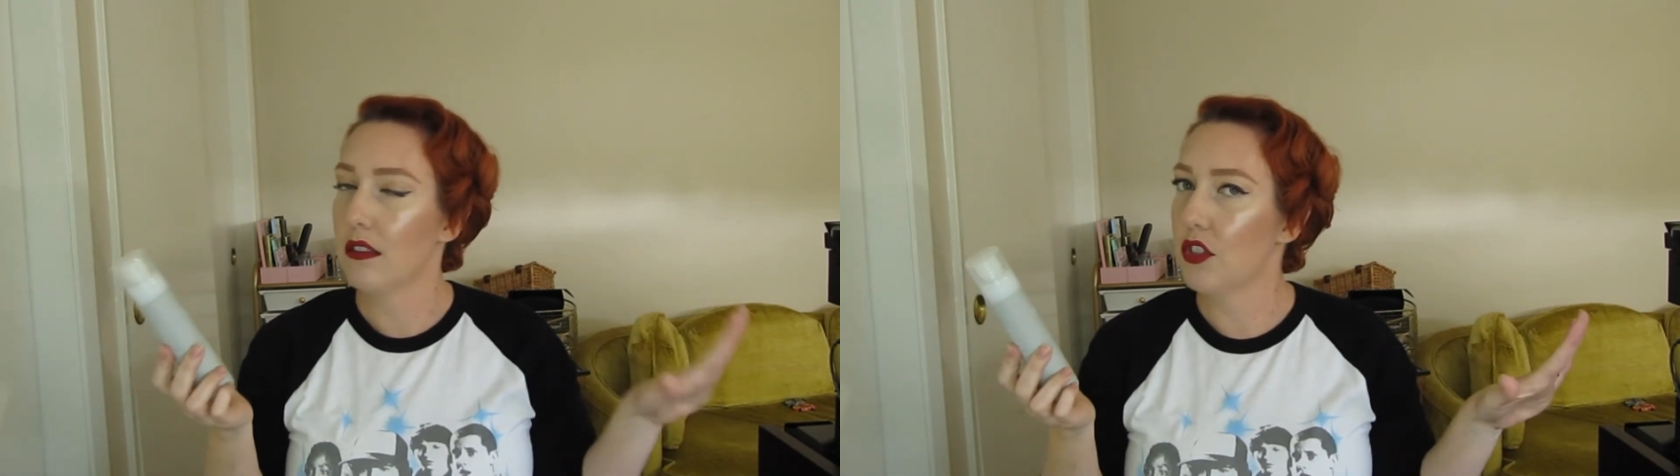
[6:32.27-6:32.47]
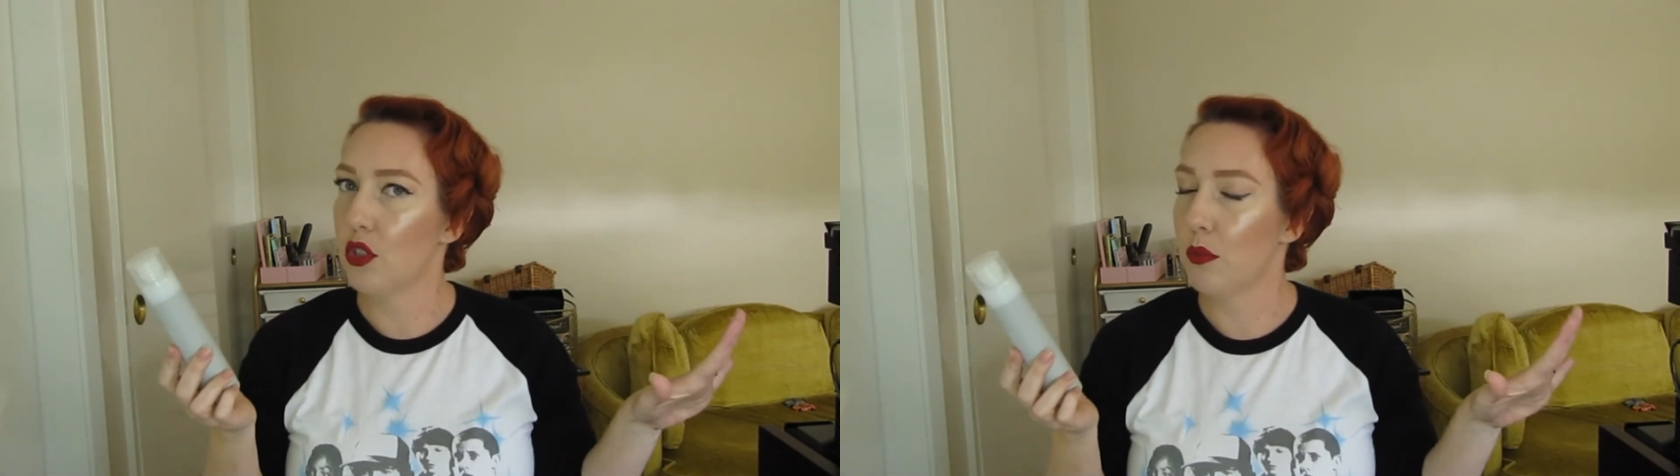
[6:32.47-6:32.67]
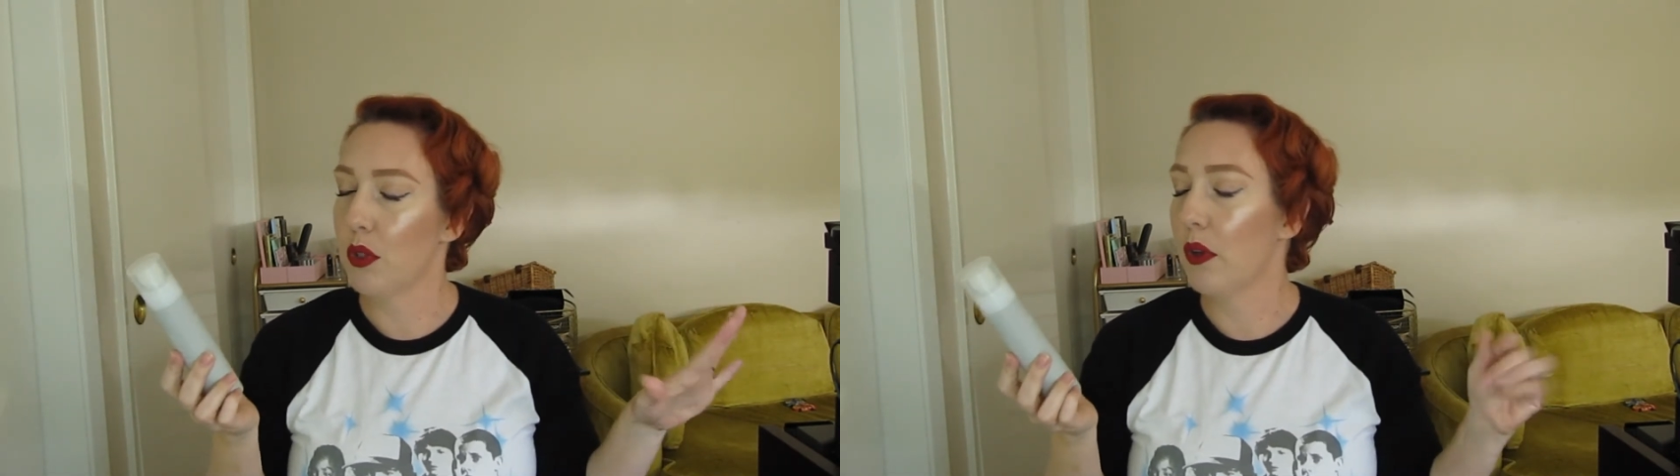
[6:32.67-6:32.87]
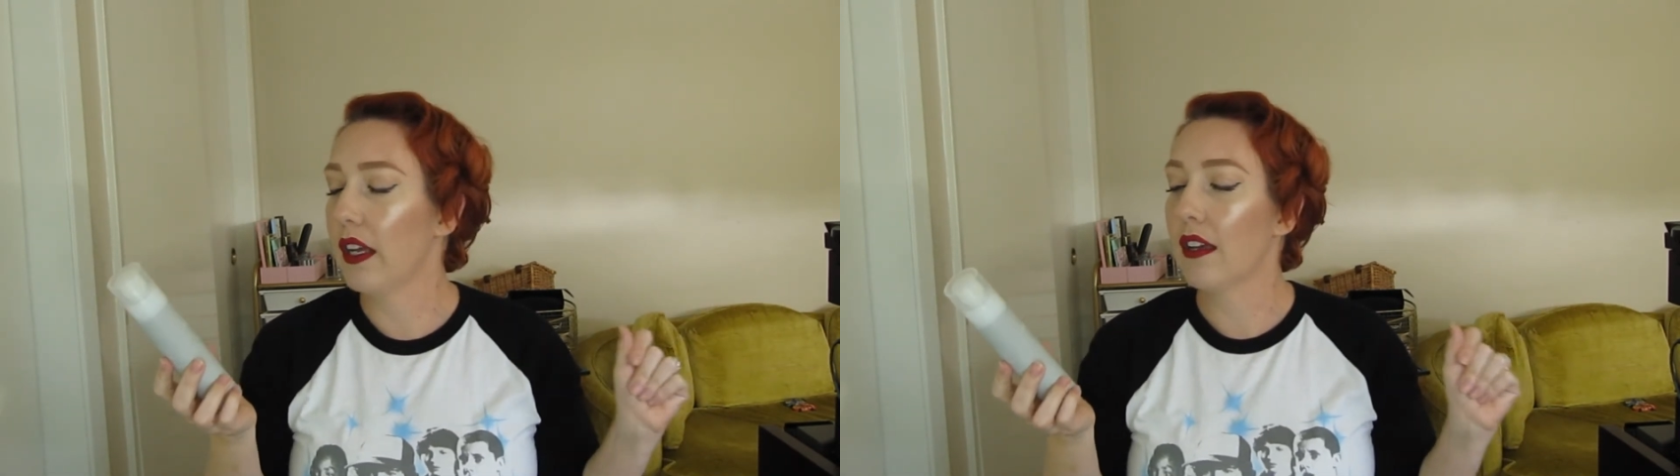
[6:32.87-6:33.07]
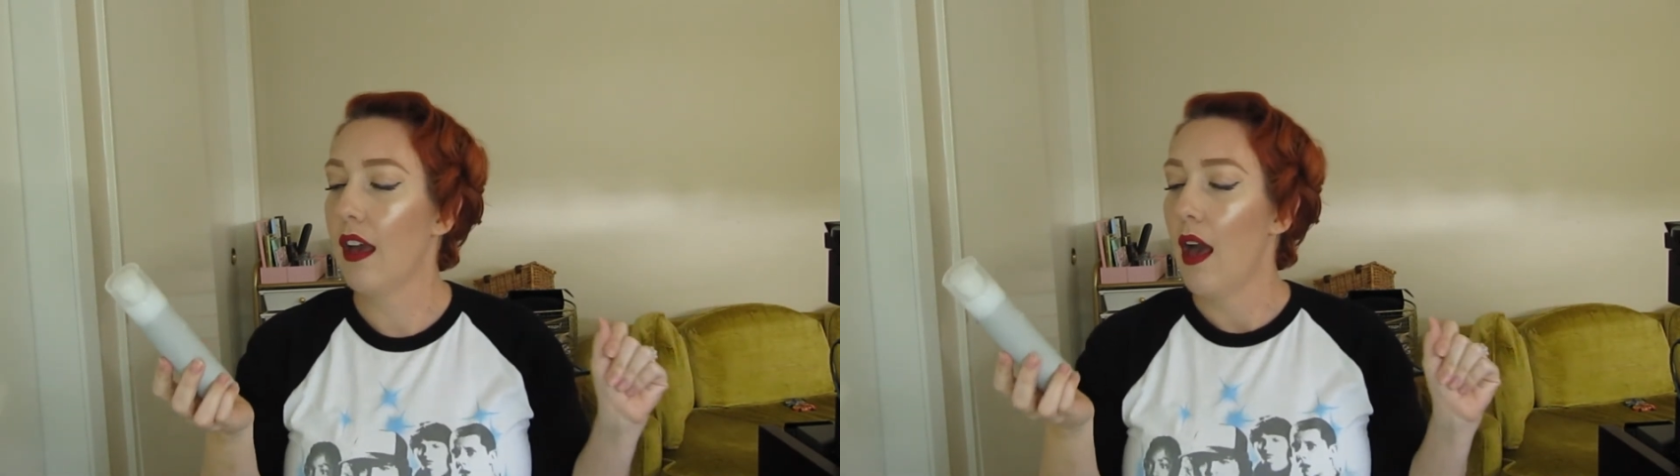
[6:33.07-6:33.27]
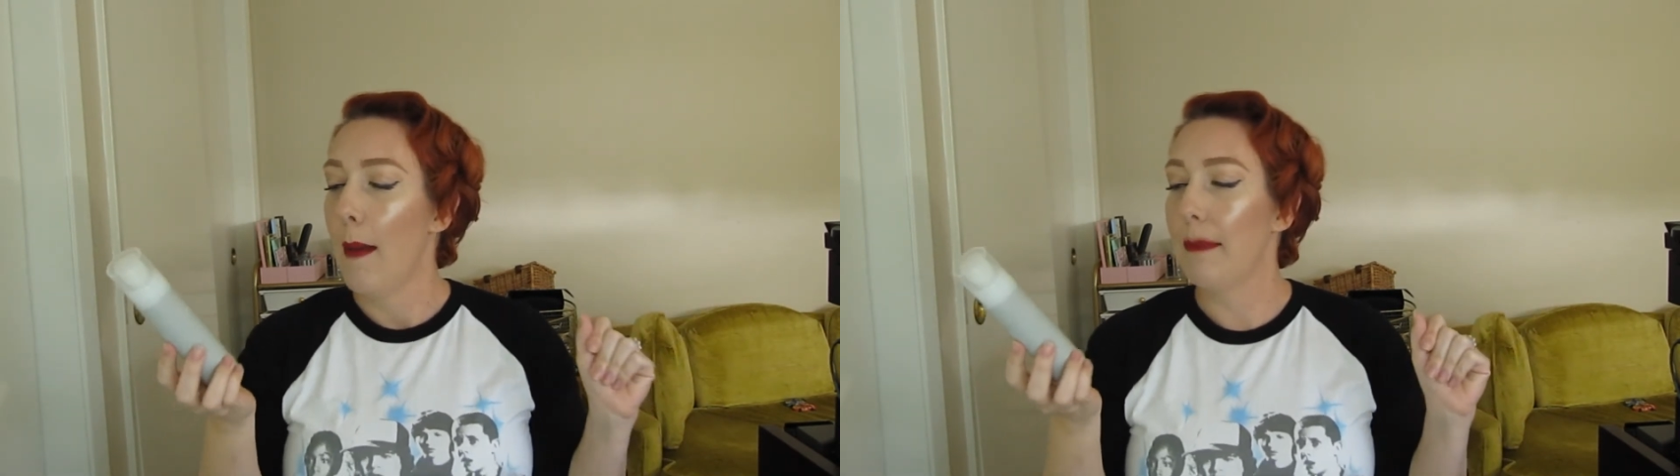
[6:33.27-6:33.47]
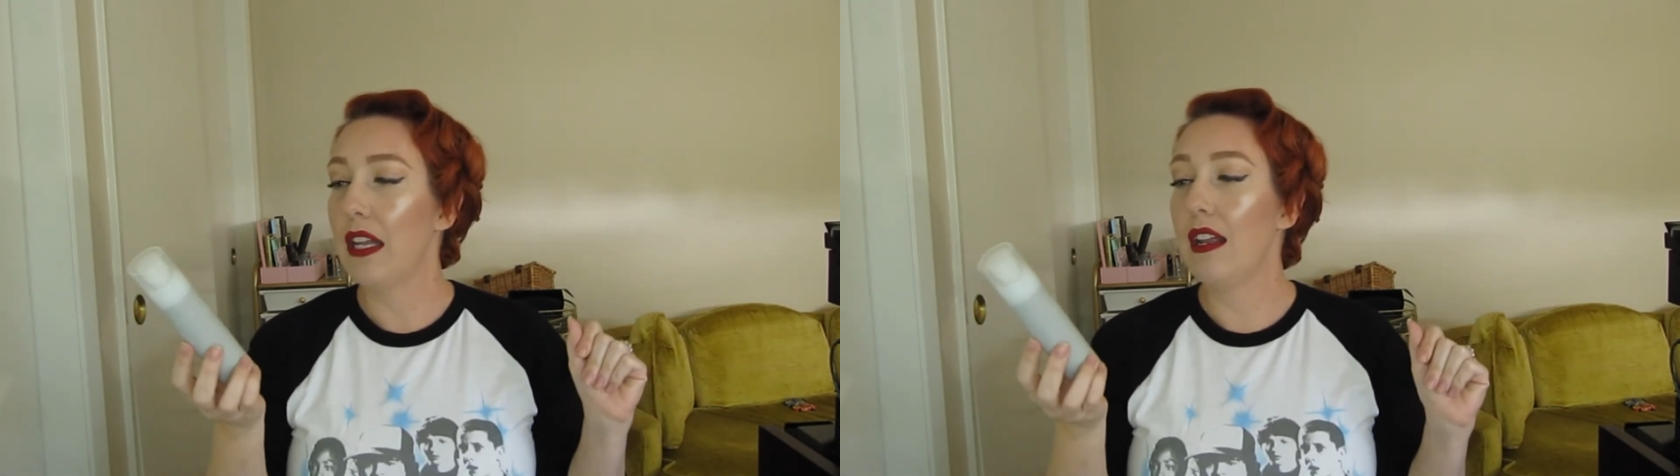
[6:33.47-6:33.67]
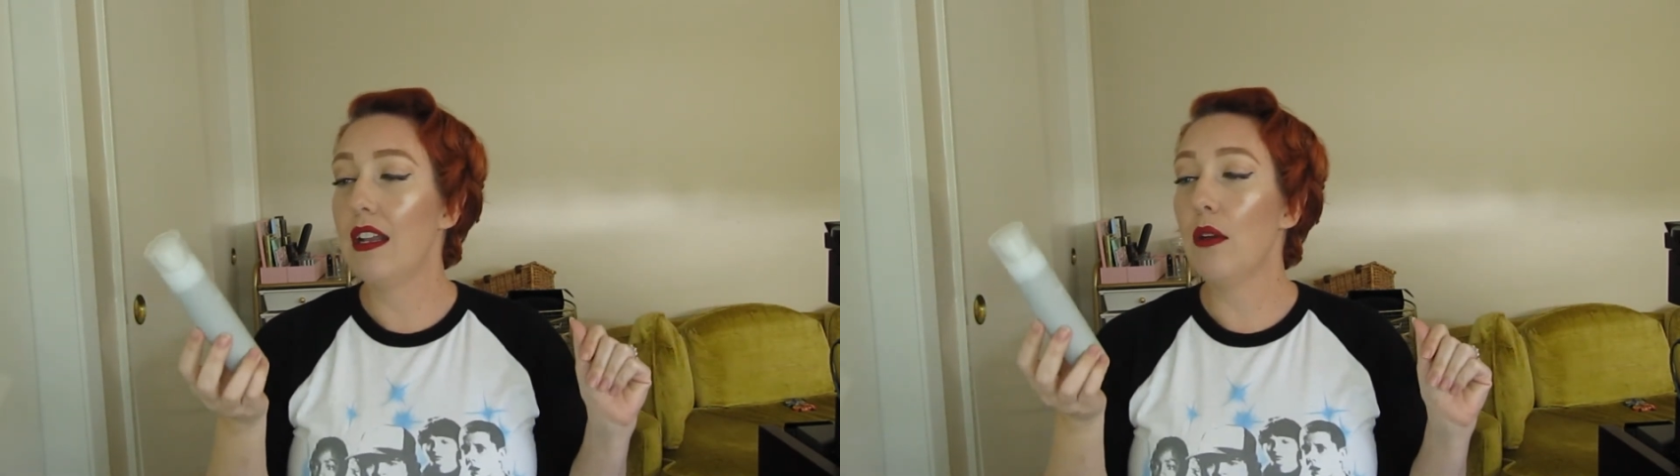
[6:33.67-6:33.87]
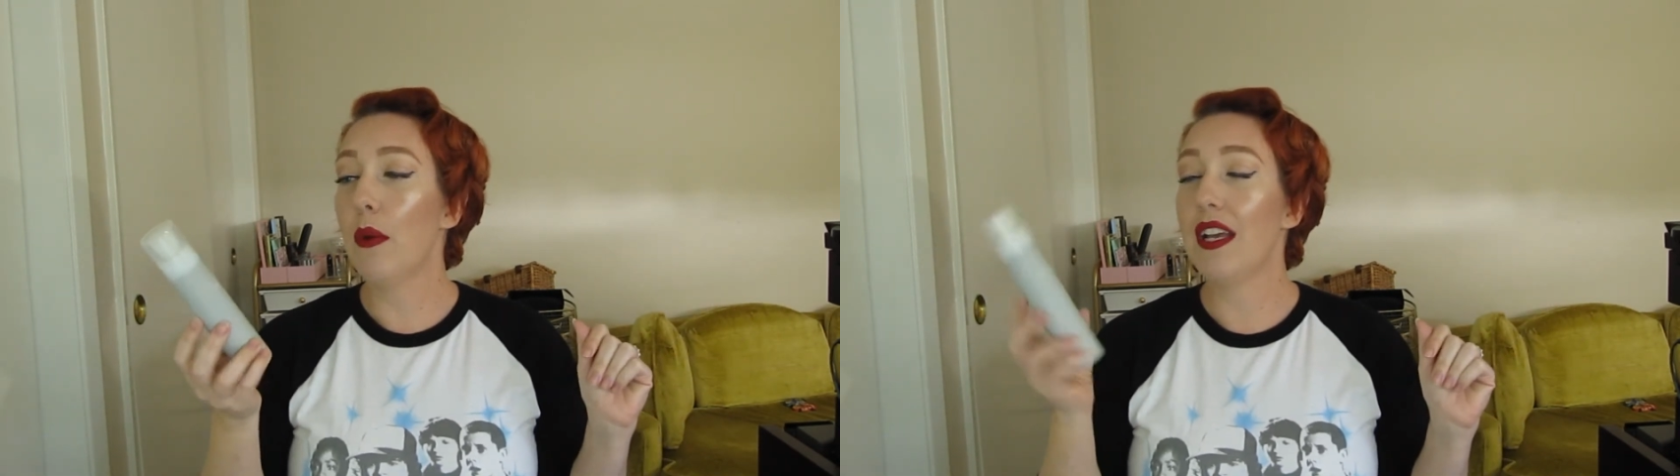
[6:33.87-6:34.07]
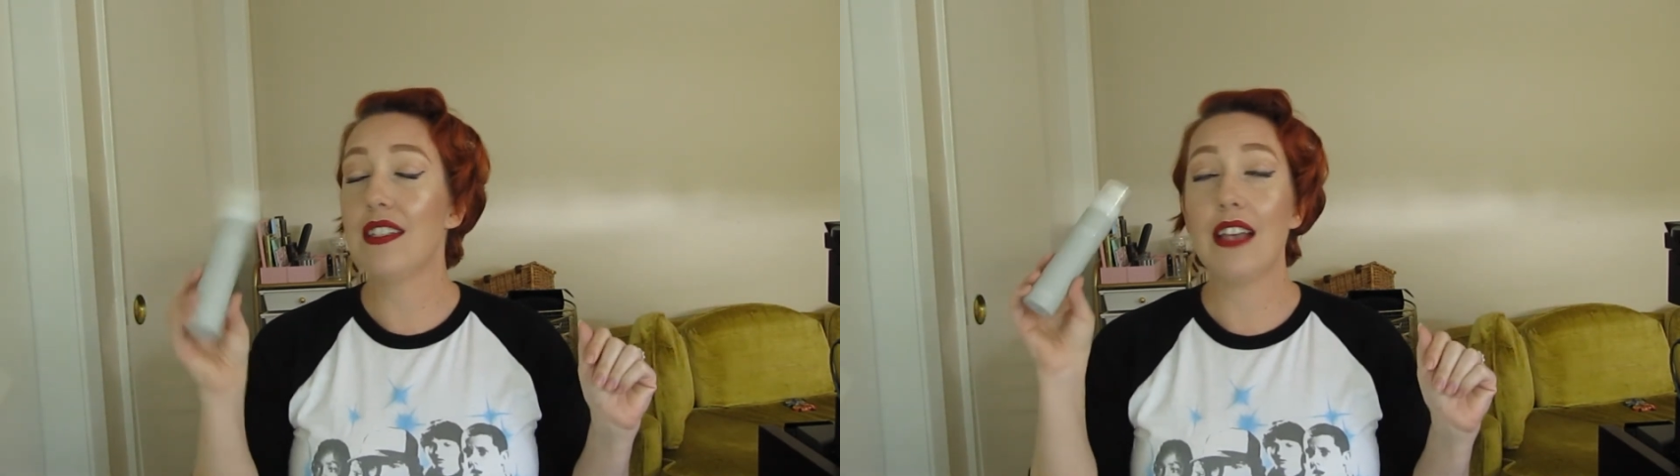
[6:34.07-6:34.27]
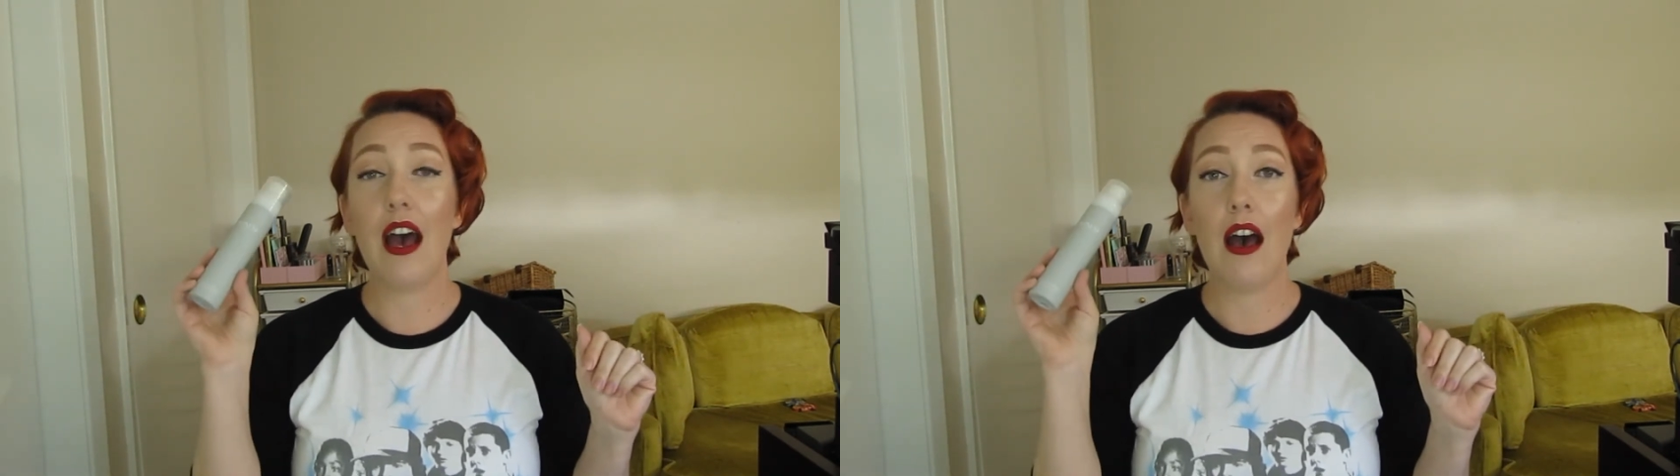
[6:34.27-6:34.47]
Super annoying. But anyways,